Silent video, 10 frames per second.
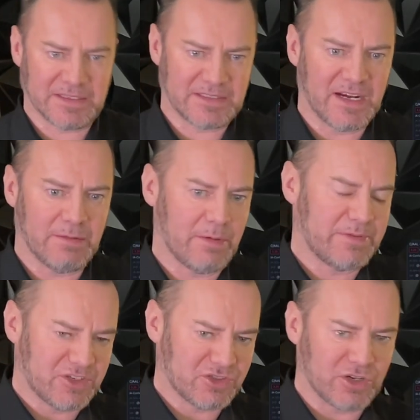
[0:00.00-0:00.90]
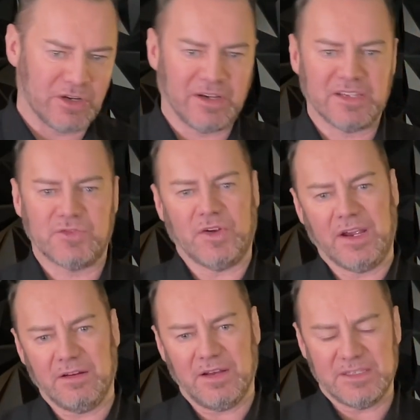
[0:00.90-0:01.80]
get excited about potential earnings for
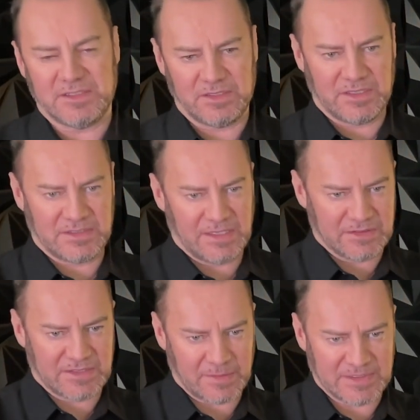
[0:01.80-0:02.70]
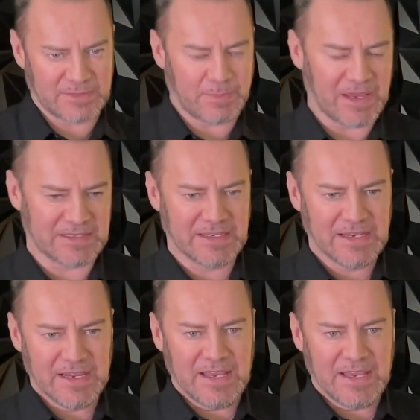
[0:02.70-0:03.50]
airlines. So you can see those types of spikes.